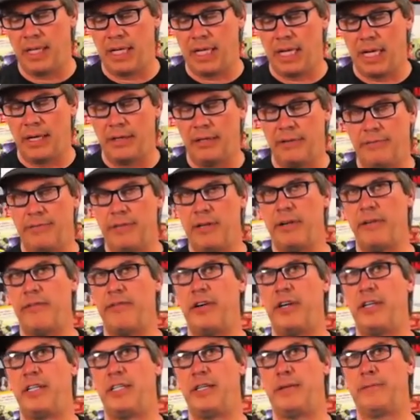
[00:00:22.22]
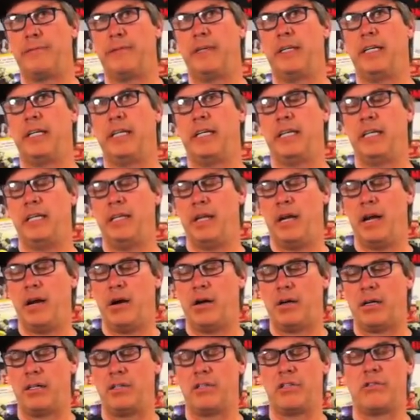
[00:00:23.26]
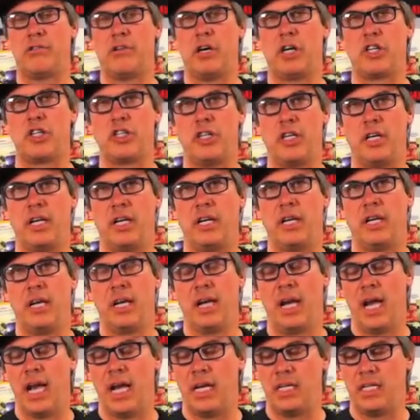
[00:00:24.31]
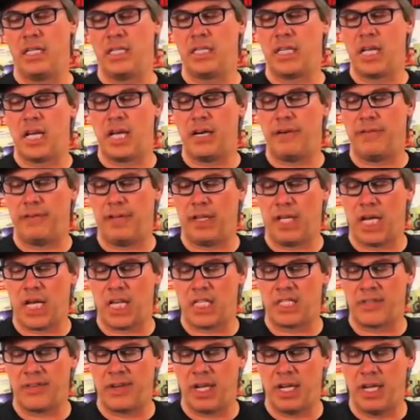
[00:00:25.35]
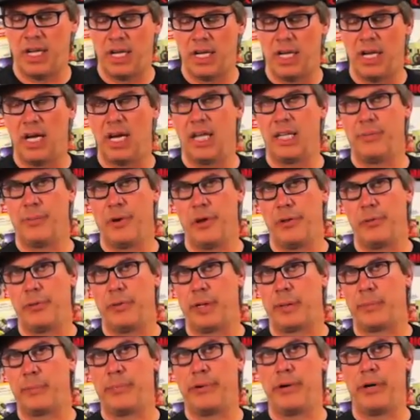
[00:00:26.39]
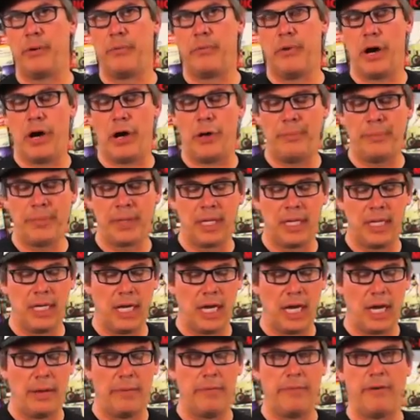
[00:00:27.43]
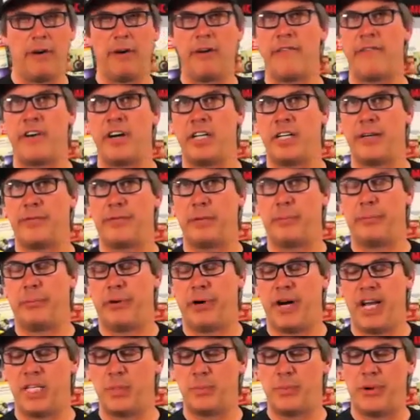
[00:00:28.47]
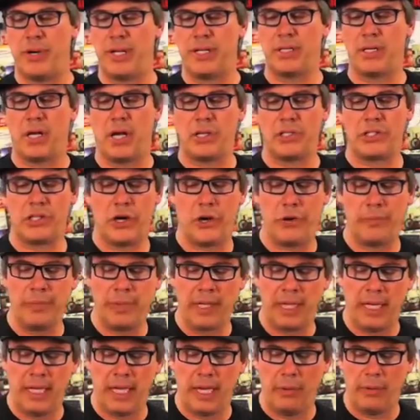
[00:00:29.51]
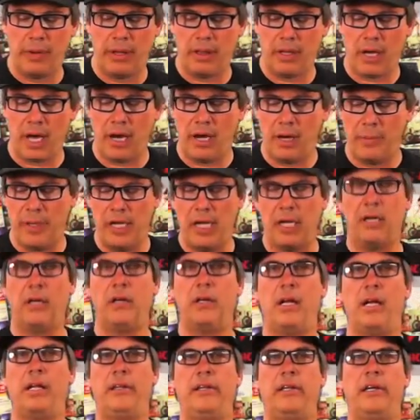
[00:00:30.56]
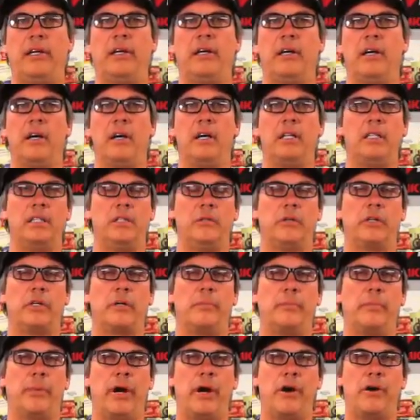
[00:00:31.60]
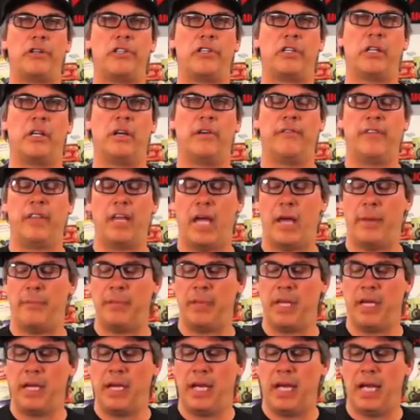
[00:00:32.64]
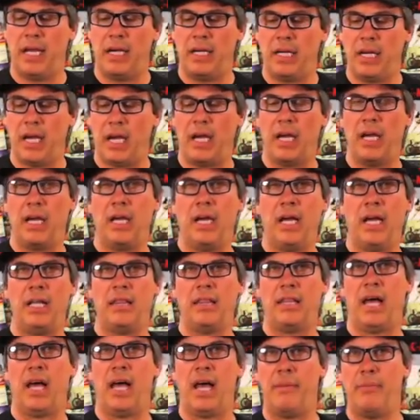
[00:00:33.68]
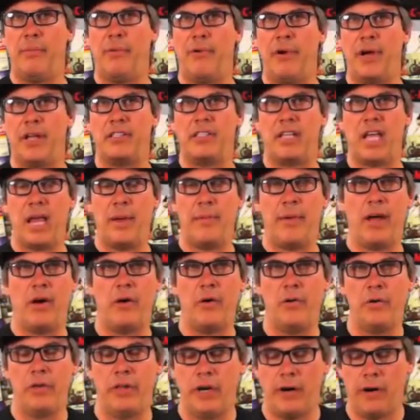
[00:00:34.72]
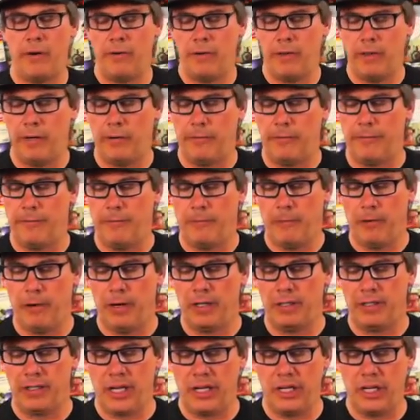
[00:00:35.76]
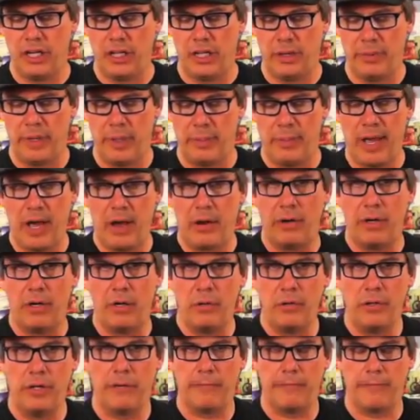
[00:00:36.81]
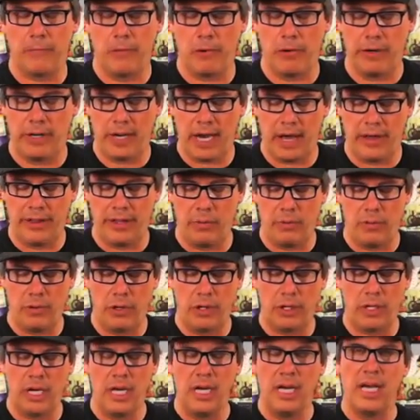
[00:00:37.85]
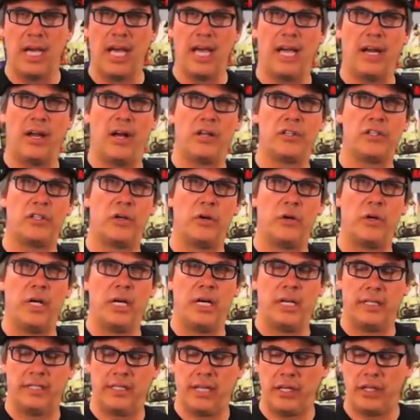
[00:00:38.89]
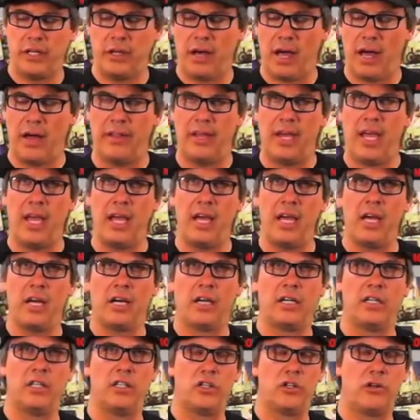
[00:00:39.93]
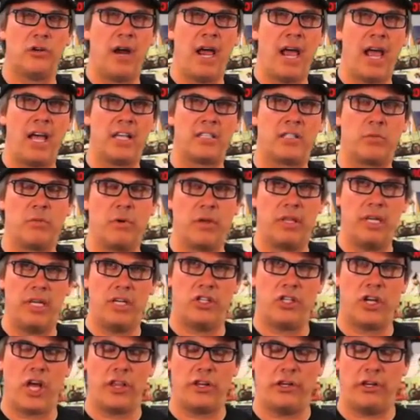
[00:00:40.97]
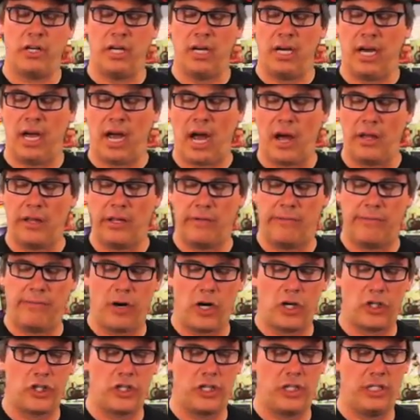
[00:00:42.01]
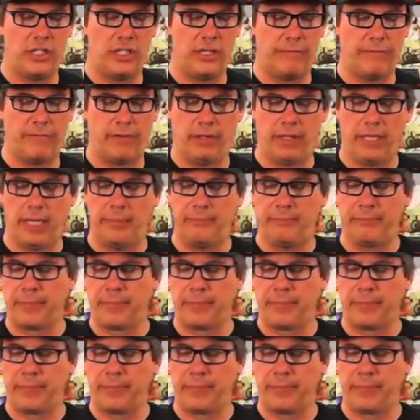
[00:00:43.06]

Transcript: They're very, very different in their construction and design philosophy. They both work pretty well, very, very different price points also. We thought it'd be a good idea to do a comparison of them and hit the high points, aim at who they're for, tell you a little bit about who they're for and how they work, and also tell you how they contrast with each other, how they function differently.